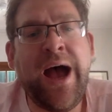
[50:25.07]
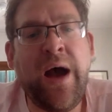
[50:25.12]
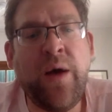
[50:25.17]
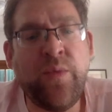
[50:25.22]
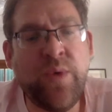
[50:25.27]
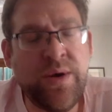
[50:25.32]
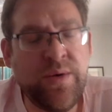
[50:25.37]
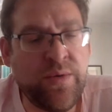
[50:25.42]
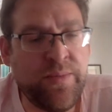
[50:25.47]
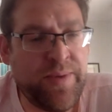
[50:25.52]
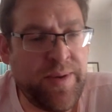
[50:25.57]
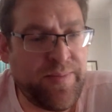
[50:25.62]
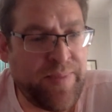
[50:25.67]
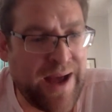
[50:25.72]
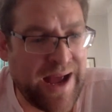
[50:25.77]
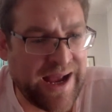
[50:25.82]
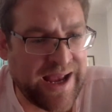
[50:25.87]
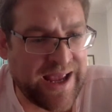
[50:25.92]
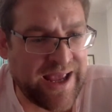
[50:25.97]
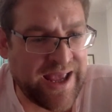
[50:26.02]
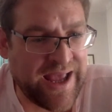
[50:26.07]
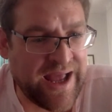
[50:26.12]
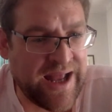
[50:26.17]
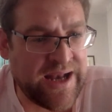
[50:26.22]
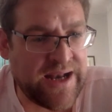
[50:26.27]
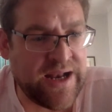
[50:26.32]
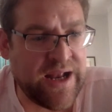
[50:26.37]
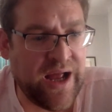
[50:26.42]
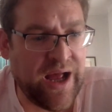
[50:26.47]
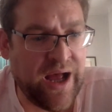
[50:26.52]
We will be back
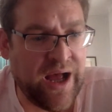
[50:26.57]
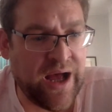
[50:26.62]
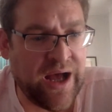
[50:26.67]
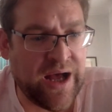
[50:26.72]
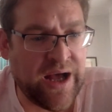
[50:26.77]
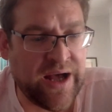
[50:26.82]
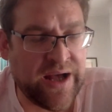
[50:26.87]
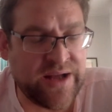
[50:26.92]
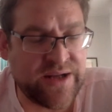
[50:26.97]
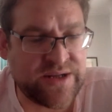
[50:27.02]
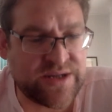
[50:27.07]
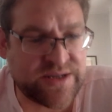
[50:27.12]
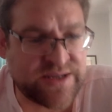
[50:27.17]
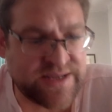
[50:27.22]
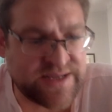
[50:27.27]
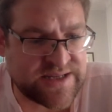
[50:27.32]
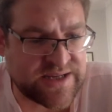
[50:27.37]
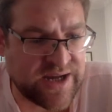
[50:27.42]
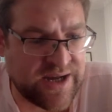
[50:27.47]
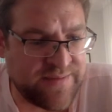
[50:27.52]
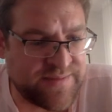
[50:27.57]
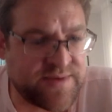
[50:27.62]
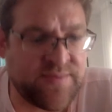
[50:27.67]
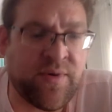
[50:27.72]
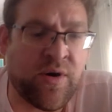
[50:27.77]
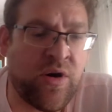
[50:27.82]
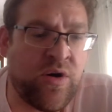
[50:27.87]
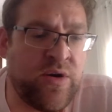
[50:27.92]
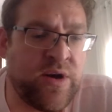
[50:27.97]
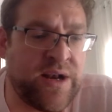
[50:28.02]
again this time
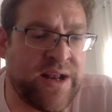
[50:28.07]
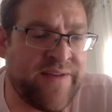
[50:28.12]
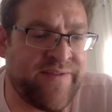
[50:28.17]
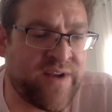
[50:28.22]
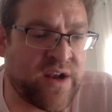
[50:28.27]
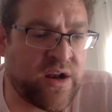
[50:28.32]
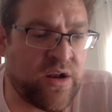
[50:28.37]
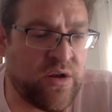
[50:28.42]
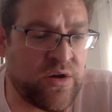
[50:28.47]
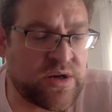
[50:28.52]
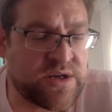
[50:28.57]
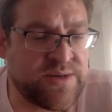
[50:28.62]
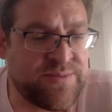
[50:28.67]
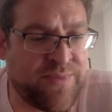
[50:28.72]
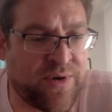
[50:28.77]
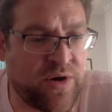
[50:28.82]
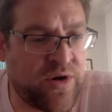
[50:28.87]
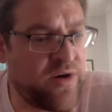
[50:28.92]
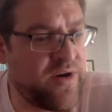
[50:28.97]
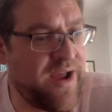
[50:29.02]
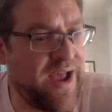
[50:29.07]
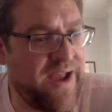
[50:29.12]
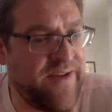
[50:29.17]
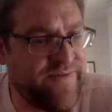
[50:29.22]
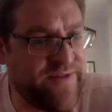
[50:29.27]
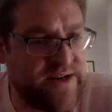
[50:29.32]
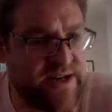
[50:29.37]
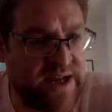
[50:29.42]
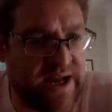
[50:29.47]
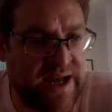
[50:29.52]
tomorrow, 11 o'clock tomorrow,
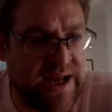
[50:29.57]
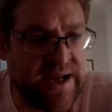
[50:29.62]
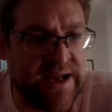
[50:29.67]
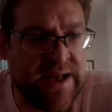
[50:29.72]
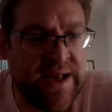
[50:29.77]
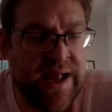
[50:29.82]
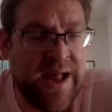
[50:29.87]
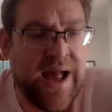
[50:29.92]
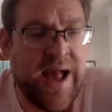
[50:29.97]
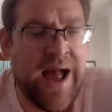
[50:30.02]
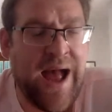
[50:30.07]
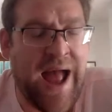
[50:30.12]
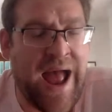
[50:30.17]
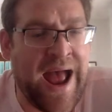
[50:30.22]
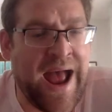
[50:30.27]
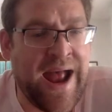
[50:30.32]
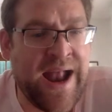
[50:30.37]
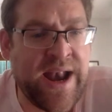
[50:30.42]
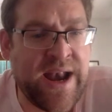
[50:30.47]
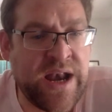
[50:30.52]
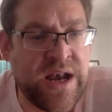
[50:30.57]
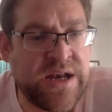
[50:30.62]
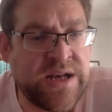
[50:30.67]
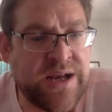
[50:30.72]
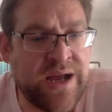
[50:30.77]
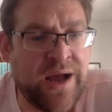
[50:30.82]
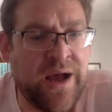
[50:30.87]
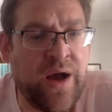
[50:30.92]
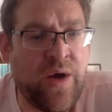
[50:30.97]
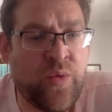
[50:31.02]
every day. And
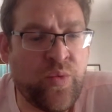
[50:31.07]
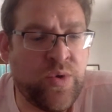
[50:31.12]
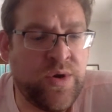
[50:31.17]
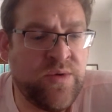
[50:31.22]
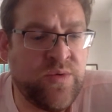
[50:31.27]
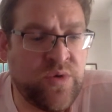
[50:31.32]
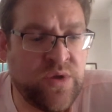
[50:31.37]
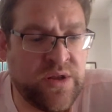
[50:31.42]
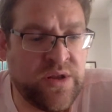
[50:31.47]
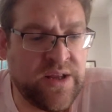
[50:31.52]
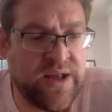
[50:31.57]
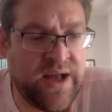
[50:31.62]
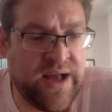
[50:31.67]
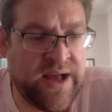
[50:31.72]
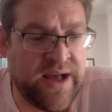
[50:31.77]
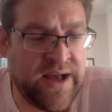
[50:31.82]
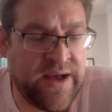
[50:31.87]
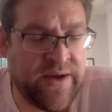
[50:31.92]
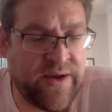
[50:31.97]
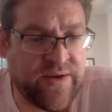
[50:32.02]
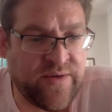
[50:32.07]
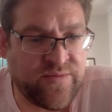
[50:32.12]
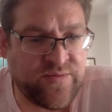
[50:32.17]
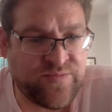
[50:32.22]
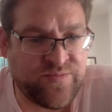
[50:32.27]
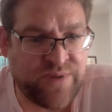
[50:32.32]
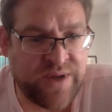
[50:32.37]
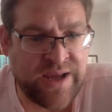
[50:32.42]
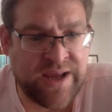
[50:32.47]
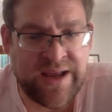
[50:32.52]
we will
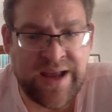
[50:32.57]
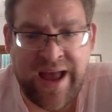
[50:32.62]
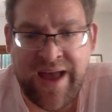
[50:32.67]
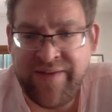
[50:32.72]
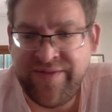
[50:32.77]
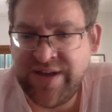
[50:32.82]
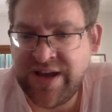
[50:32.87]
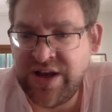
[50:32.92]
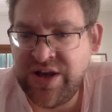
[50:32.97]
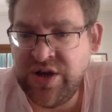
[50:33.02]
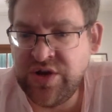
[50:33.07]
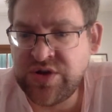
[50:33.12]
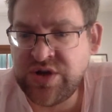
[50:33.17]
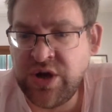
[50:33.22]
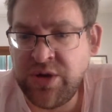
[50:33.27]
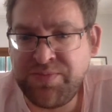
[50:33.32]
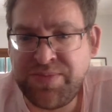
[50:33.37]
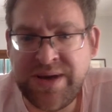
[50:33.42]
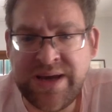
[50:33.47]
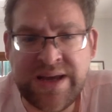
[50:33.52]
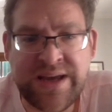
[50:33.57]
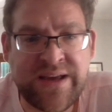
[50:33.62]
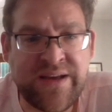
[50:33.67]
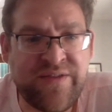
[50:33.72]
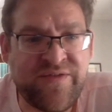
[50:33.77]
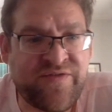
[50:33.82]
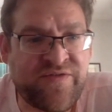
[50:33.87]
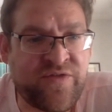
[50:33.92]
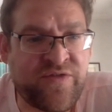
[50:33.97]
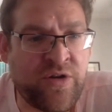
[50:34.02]
be having a new topic
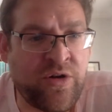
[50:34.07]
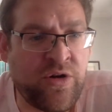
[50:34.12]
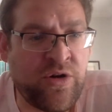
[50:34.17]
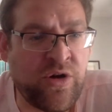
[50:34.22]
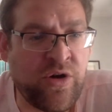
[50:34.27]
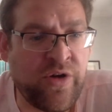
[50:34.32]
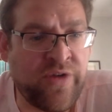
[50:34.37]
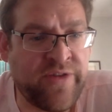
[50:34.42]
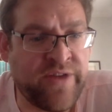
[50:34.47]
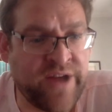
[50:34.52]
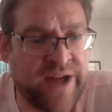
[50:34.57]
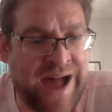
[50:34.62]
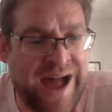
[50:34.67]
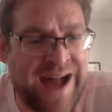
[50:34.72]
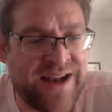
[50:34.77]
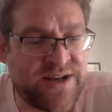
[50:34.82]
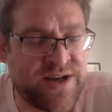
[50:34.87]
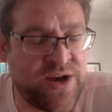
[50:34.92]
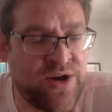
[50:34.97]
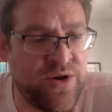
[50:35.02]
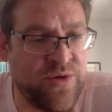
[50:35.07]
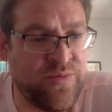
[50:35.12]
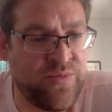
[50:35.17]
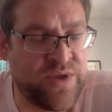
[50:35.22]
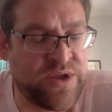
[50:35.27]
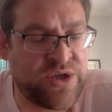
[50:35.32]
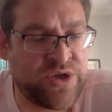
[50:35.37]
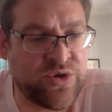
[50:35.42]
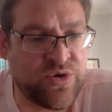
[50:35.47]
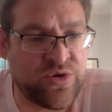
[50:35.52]
for the At Home
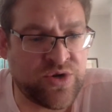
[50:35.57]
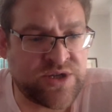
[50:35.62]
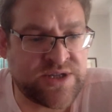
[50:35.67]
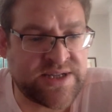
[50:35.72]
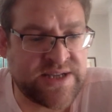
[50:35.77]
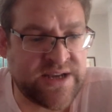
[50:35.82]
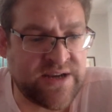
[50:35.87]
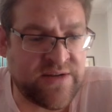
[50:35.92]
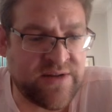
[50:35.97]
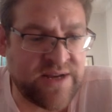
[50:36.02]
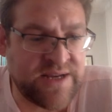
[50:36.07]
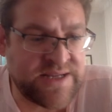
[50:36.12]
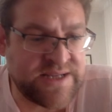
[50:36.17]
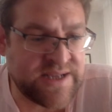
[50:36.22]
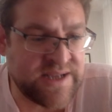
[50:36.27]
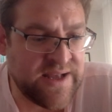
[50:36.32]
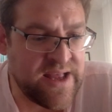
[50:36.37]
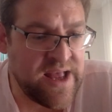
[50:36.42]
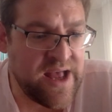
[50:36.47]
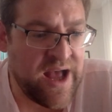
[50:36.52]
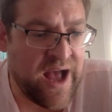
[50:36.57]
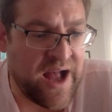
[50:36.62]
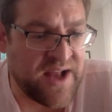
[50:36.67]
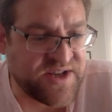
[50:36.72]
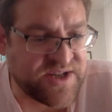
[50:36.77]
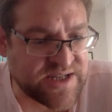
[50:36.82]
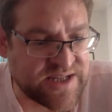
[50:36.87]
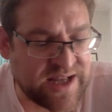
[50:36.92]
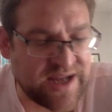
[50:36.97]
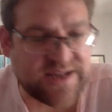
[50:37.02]
with George series. I'd
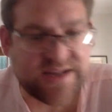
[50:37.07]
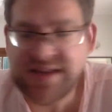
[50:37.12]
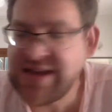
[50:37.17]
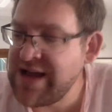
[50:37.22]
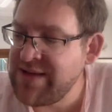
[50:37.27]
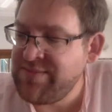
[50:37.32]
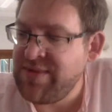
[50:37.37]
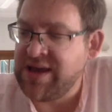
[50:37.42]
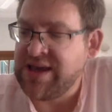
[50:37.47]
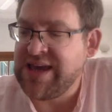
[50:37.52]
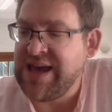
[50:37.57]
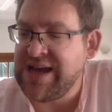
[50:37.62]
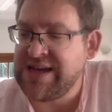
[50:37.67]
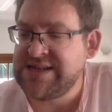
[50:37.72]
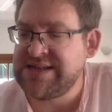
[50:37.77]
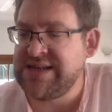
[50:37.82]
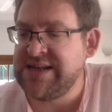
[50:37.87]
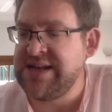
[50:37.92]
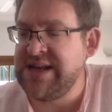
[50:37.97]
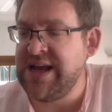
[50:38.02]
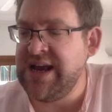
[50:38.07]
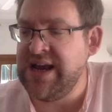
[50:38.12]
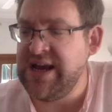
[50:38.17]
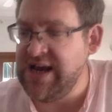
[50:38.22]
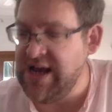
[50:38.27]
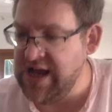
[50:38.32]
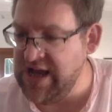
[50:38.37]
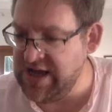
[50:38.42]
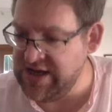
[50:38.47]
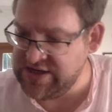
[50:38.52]
just like to thank my guest today,
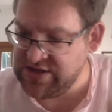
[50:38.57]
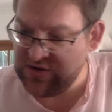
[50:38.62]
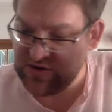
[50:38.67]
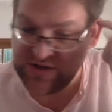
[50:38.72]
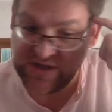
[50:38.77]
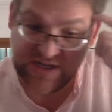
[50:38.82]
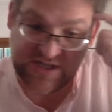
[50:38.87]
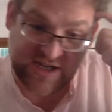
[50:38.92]
Dr.